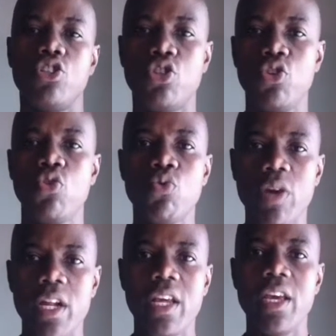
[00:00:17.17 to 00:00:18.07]
do you
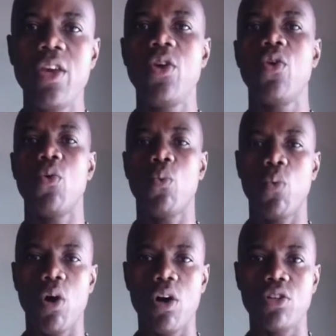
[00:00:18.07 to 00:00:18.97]
really
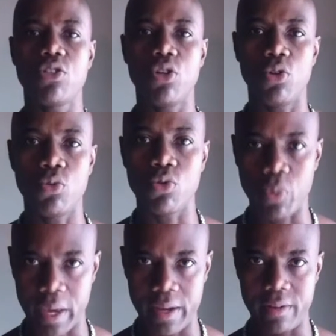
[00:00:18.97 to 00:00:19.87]
want to
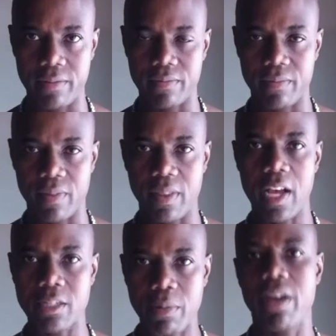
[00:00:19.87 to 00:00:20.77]
lose weight?
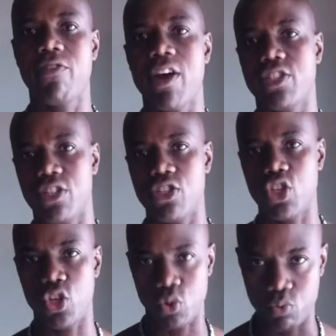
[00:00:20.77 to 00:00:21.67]
That's my question
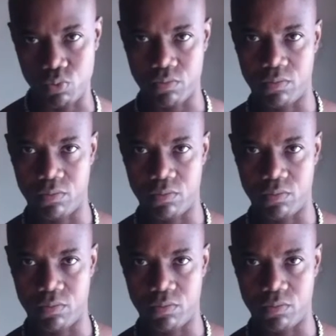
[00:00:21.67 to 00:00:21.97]
to you.